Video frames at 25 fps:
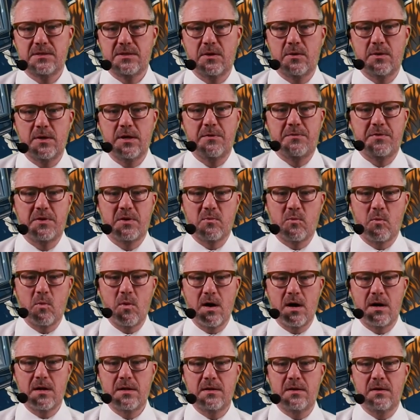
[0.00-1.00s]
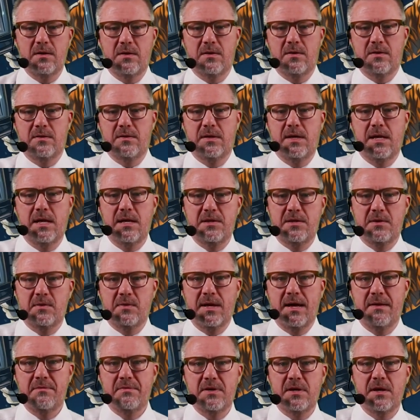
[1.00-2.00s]
So if you're one and you
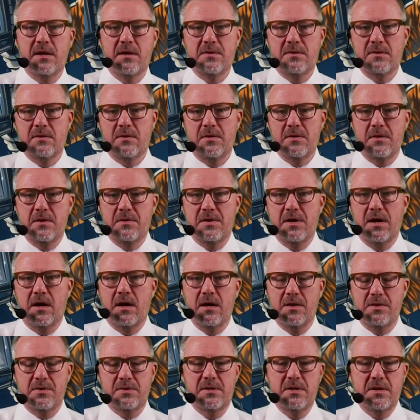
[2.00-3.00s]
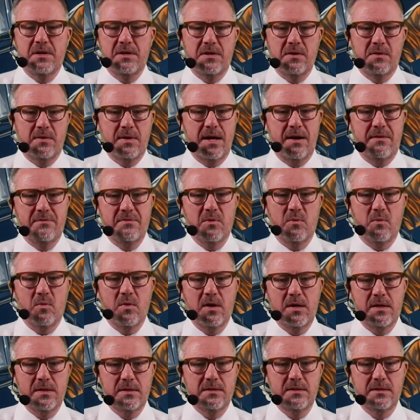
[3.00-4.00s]
don't have the other, or you're the other and you don't have the
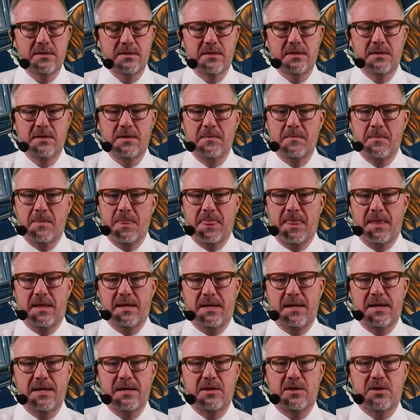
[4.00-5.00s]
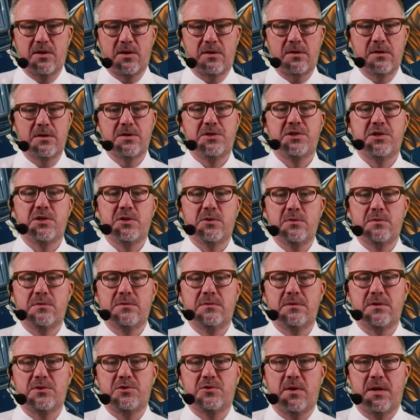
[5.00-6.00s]
one, I encourage
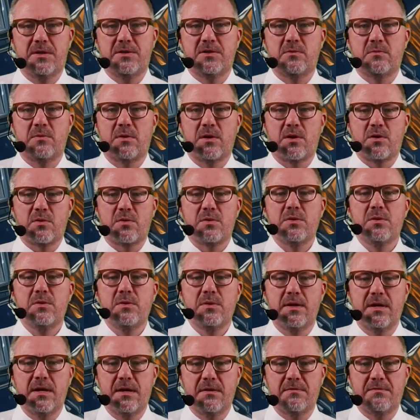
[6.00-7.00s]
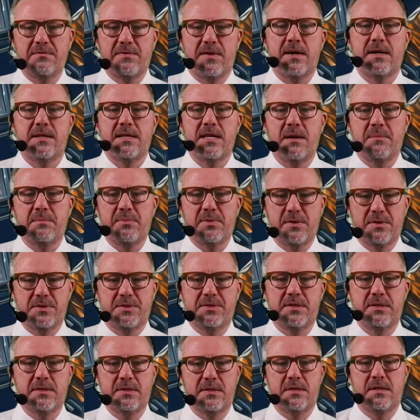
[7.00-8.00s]
you to try to recruit and find that
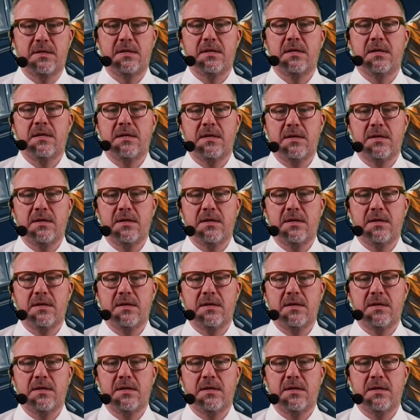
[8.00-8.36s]
person.